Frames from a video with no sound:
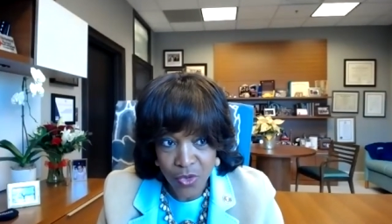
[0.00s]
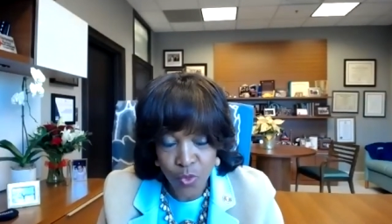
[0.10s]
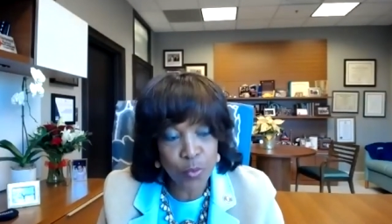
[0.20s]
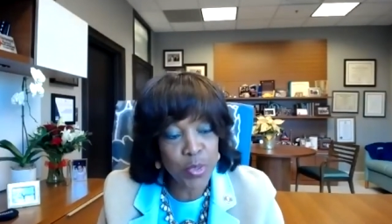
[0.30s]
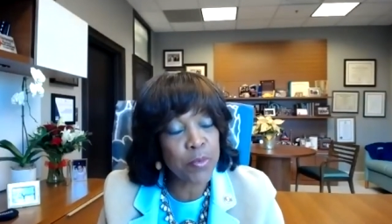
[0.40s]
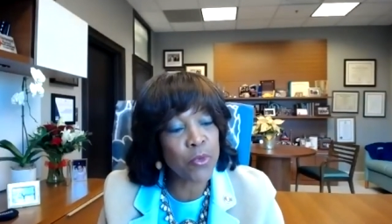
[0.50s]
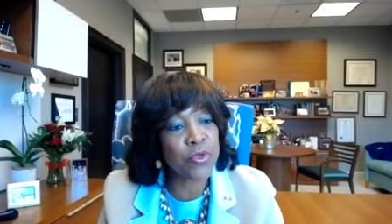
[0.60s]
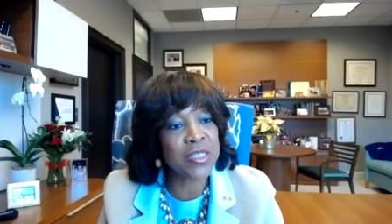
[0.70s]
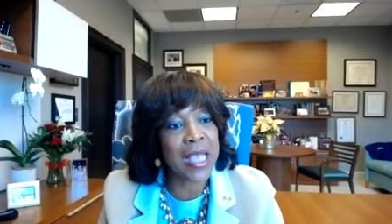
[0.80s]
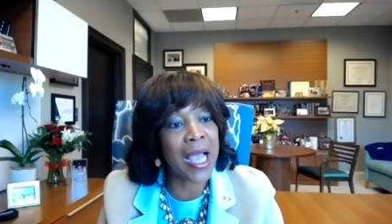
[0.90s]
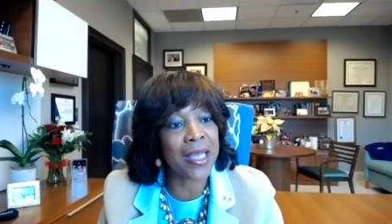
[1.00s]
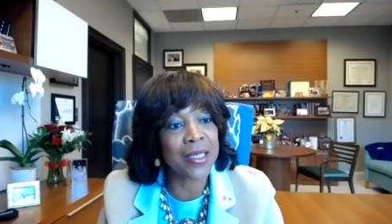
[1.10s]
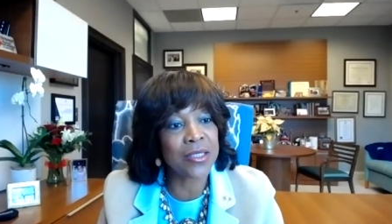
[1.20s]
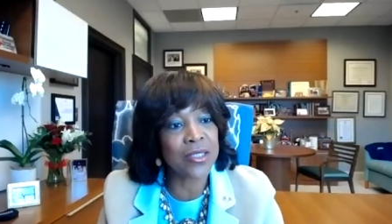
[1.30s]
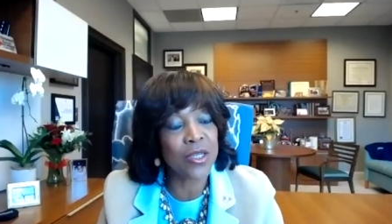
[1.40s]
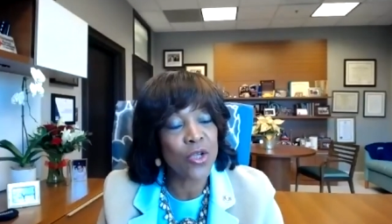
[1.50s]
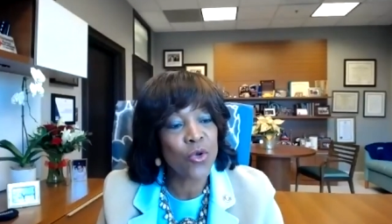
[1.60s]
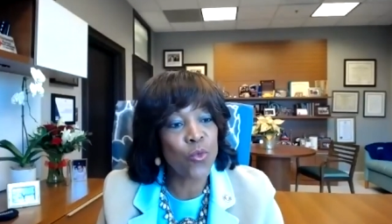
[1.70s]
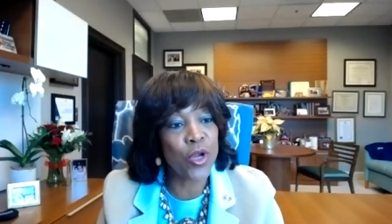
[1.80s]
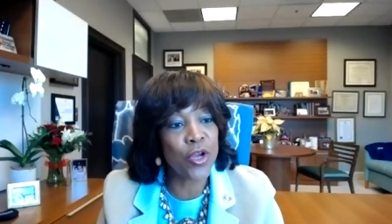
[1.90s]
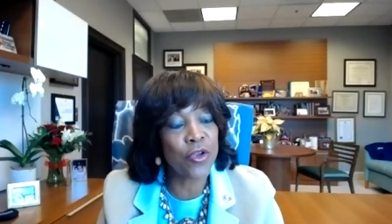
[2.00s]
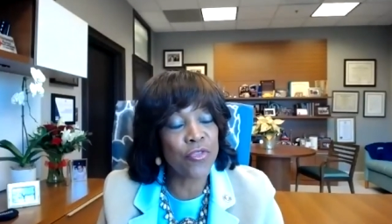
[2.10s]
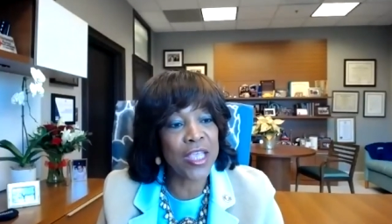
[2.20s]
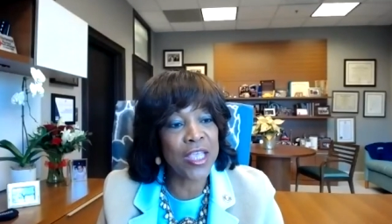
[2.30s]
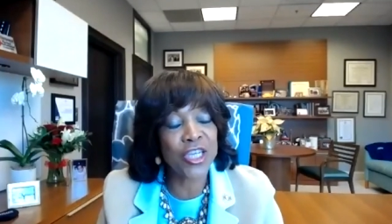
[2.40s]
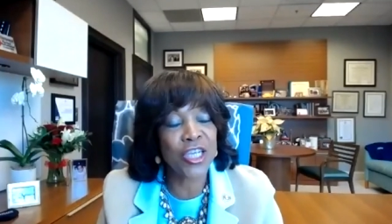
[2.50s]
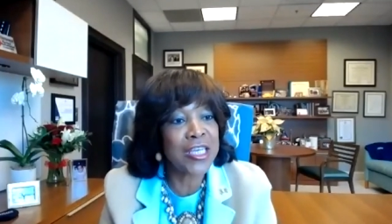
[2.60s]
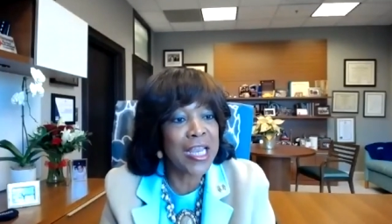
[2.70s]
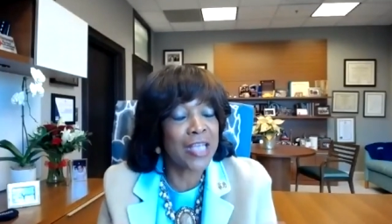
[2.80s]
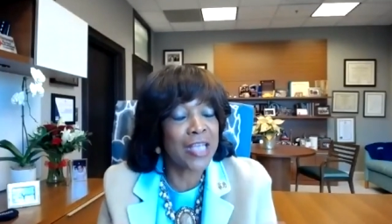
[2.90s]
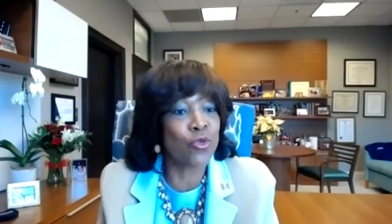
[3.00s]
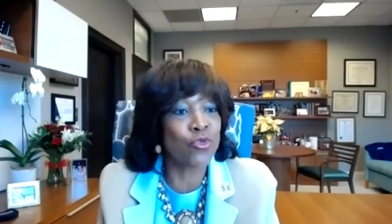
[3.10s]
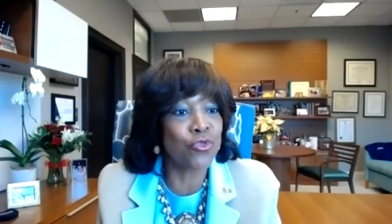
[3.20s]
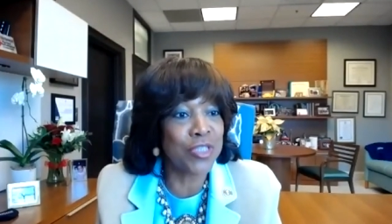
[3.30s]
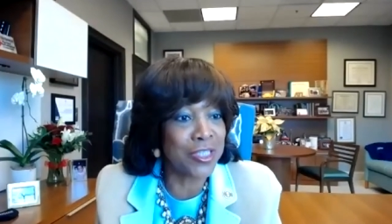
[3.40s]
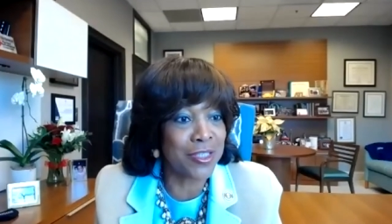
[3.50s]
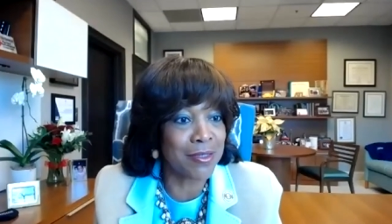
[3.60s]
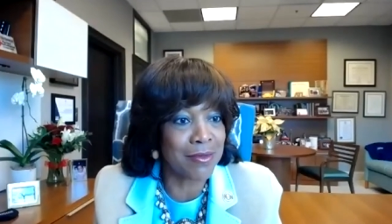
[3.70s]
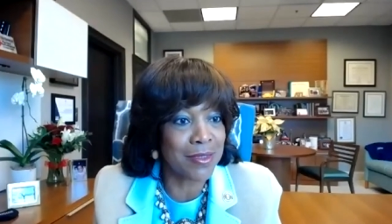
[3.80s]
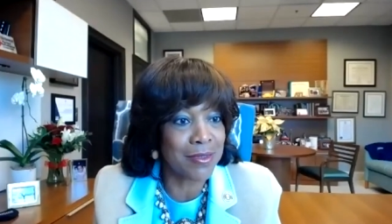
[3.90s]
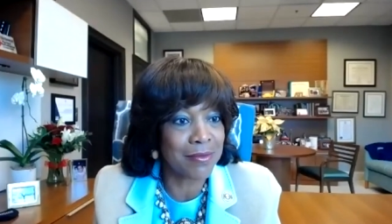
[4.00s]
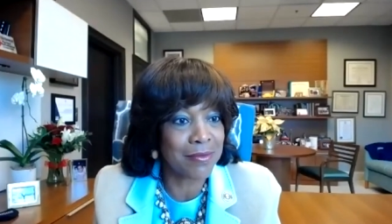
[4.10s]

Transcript: where people resided where they could not social distance.